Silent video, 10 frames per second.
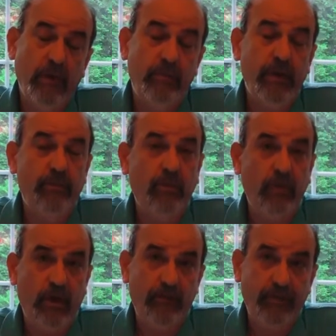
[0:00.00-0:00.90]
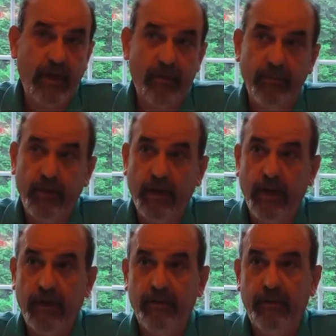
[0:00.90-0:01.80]
people loved them,
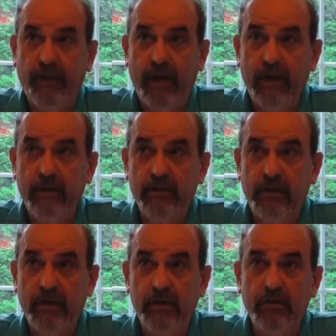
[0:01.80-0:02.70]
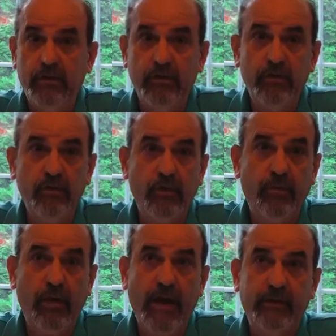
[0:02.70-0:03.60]
and they continued to do their
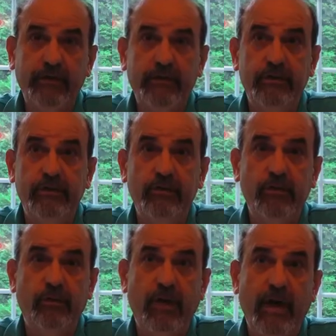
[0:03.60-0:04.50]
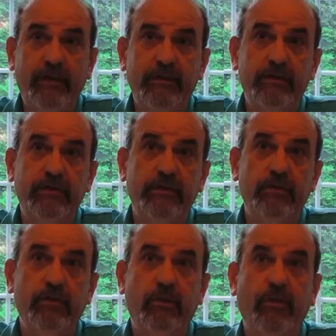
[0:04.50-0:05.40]
practice and do their practice and
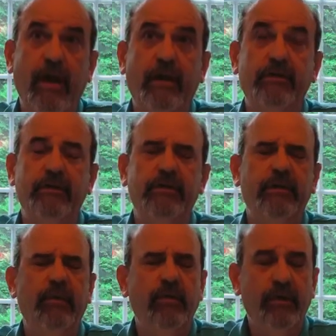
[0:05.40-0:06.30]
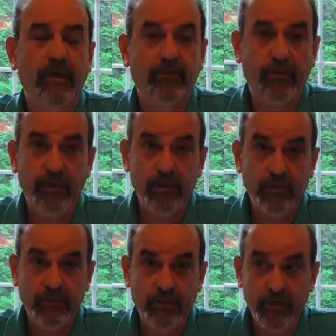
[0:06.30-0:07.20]
do their practice, and they were there for
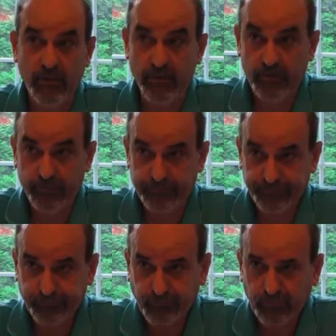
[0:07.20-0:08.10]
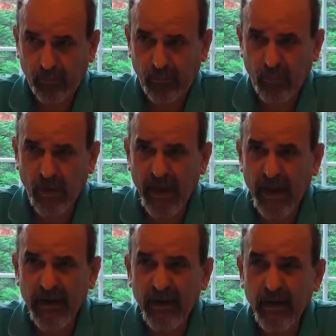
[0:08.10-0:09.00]
years and years.
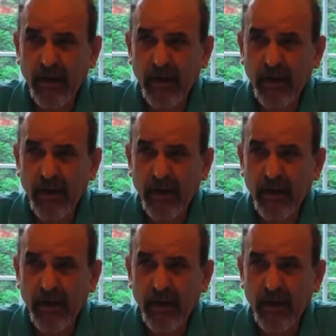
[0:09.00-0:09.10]
And